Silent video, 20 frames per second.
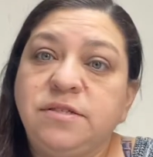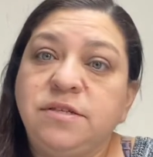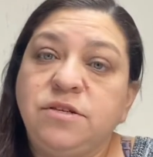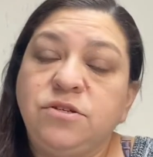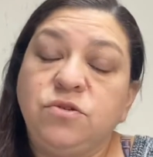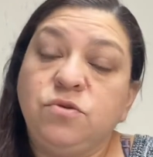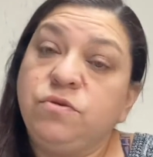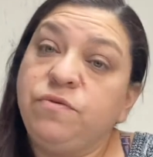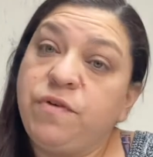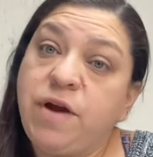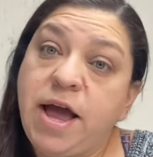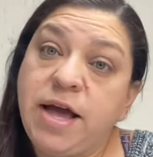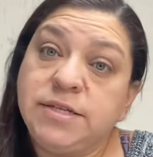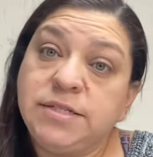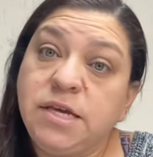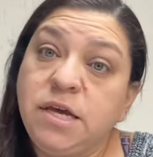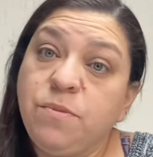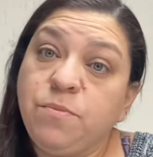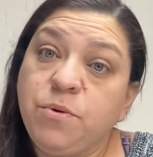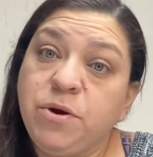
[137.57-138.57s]
They sold for
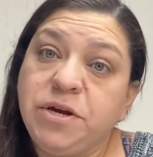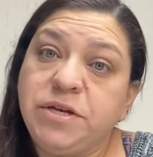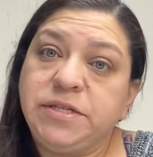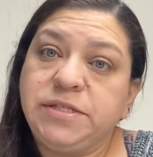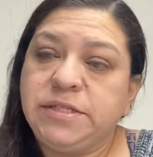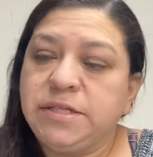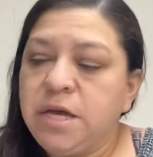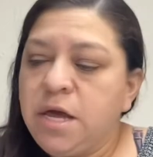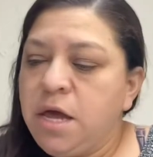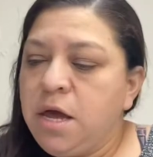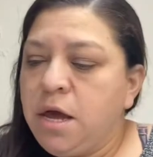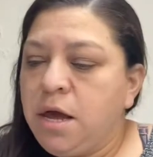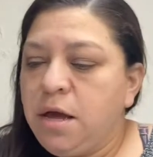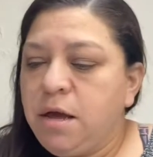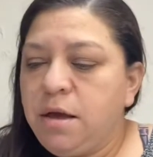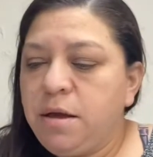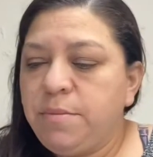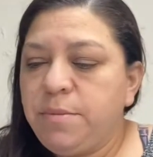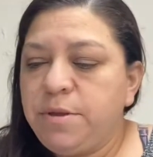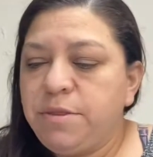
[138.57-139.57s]
asking price,
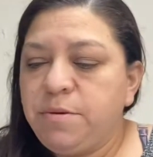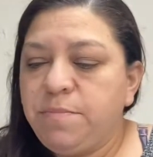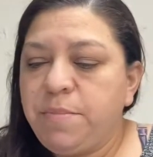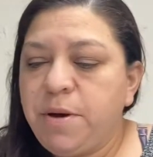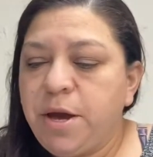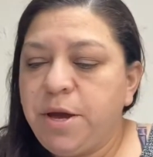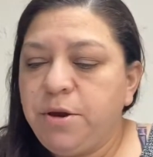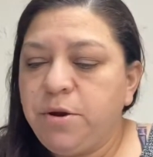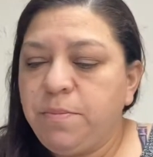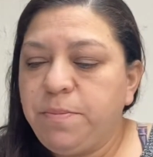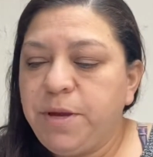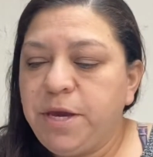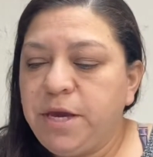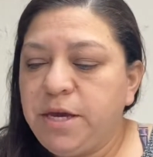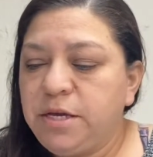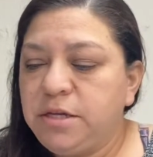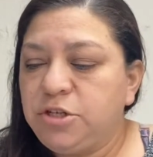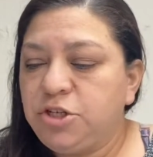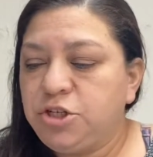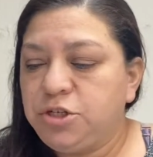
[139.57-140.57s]
and the buyer
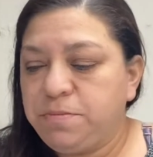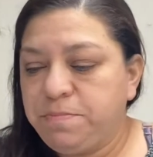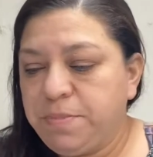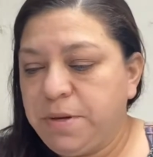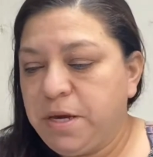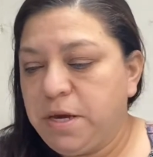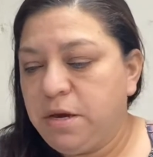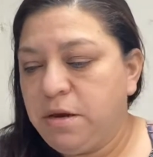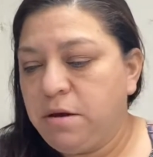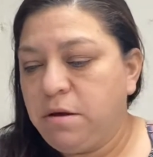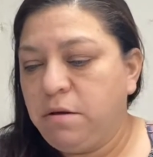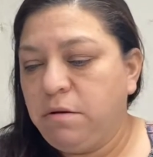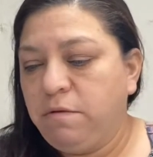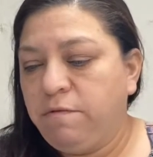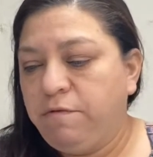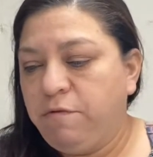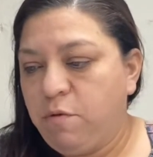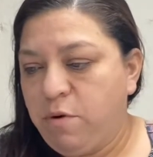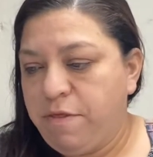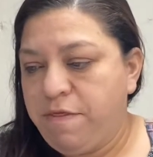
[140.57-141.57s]
paid shipping
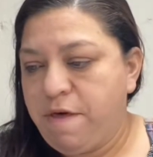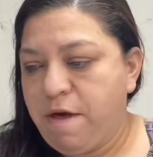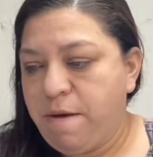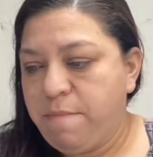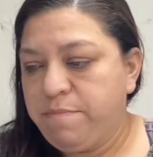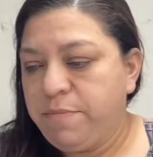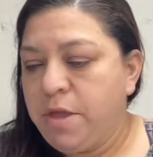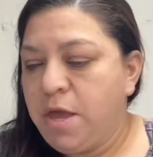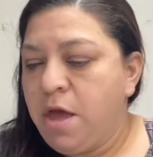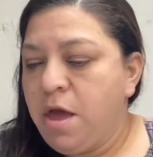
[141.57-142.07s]
for them.